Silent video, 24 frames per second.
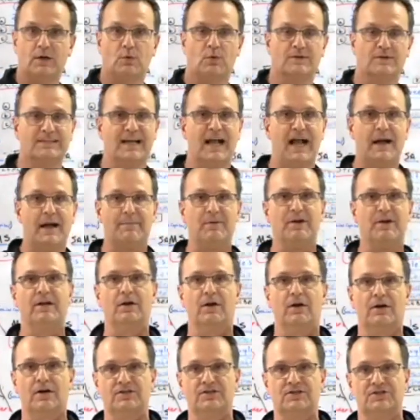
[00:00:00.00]
What's happening
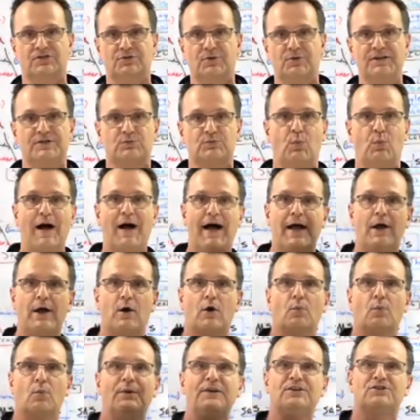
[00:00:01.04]
on our streets? Why
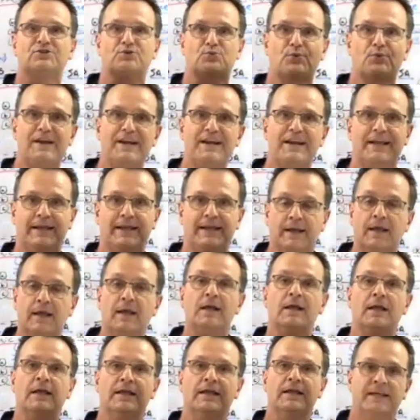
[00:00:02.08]
are we treating
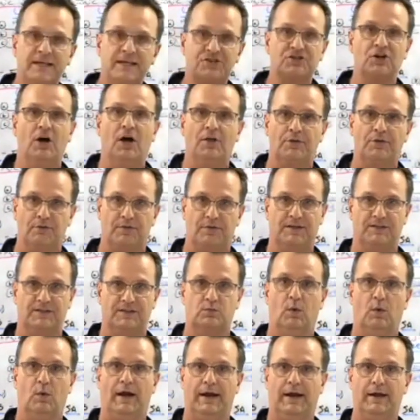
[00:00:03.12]
each other this
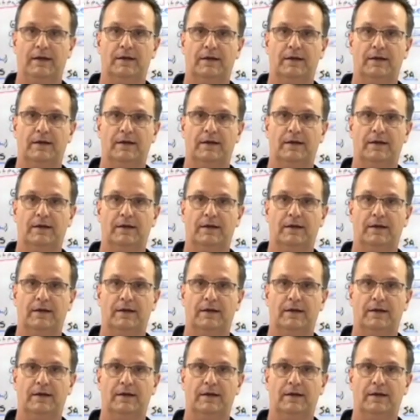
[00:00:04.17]
way?